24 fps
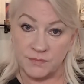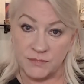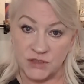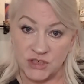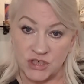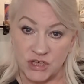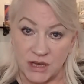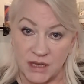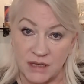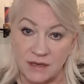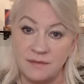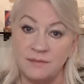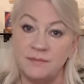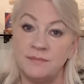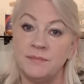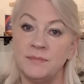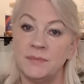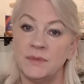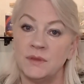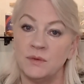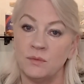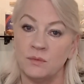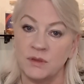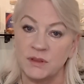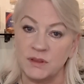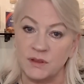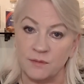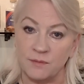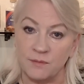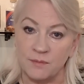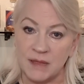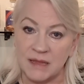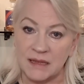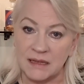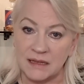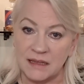gin with the
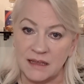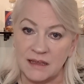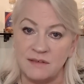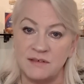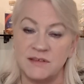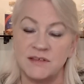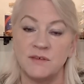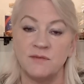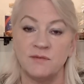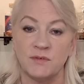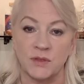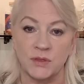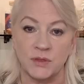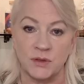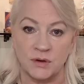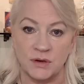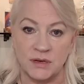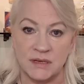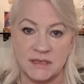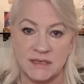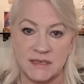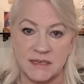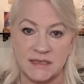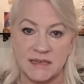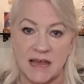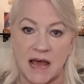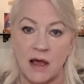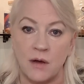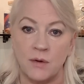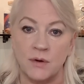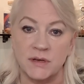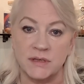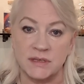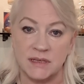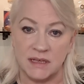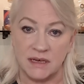mint leaves for 36
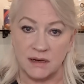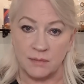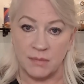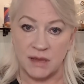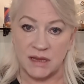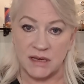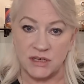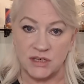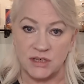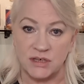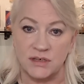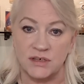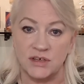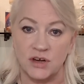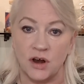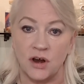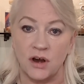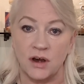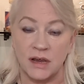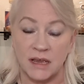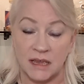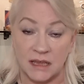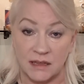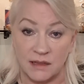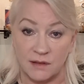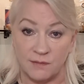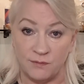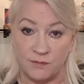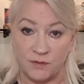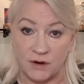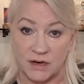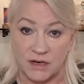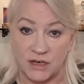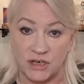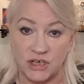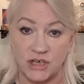hours in a mason jar in the
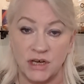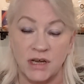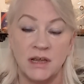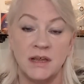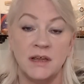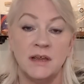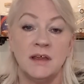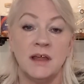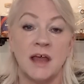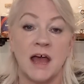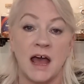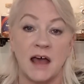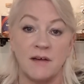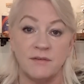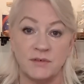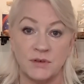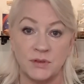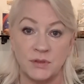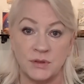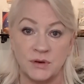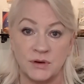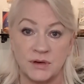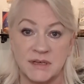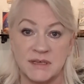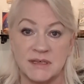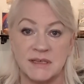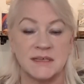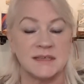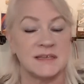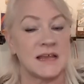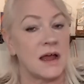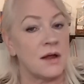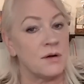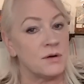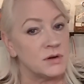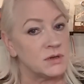fridge. After 36
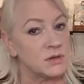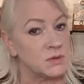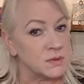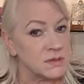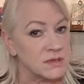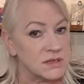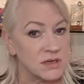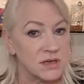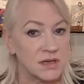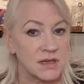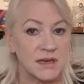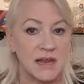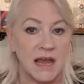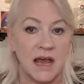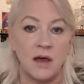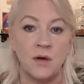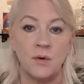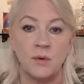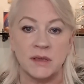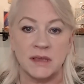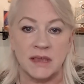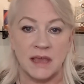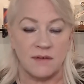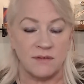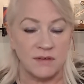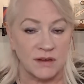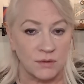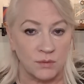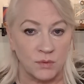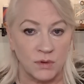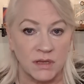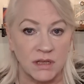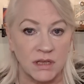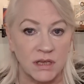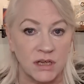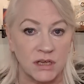hours, we took it out, we gave it a
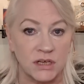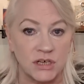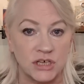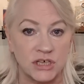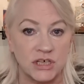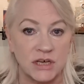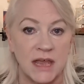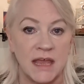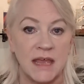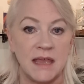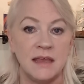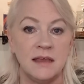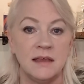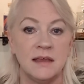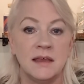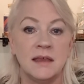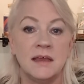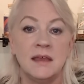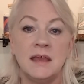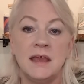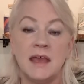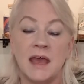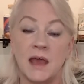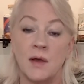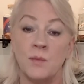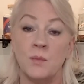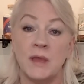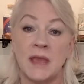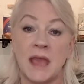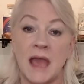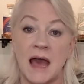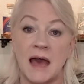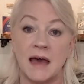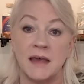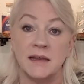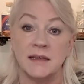really good shake, and we
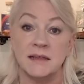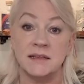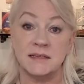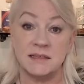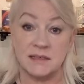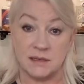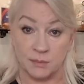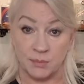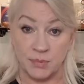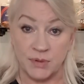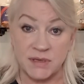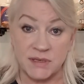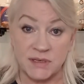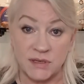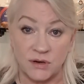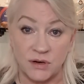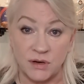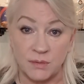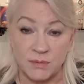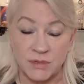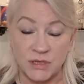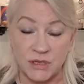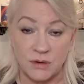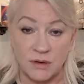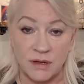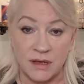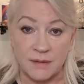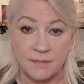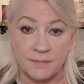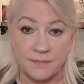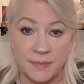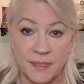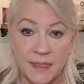added simple syrup to it.